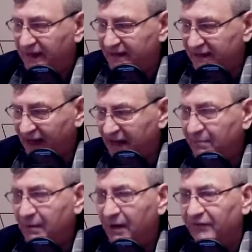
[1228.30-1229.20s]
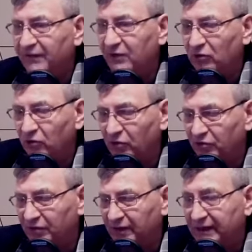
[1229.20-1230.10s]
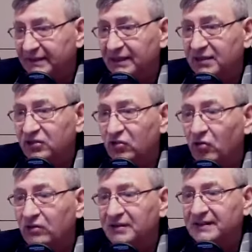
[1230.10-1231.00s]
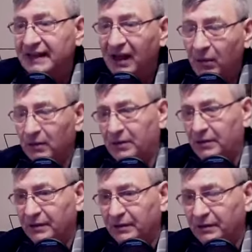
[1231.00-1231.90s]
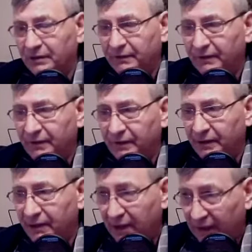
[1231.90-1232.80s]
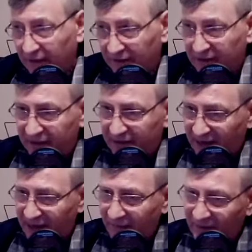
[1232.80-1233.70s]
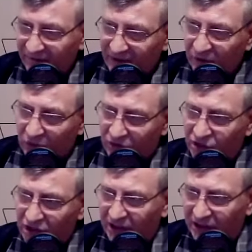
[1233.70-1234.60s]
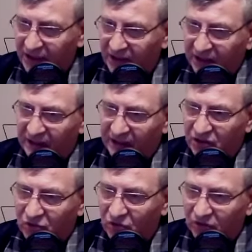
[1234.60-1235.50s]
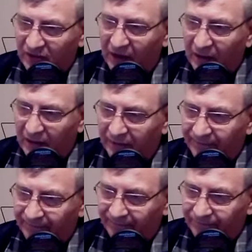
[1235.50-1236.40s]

The name of the Lord is a strong tower. The name of the Lord Jesus is a strong tower.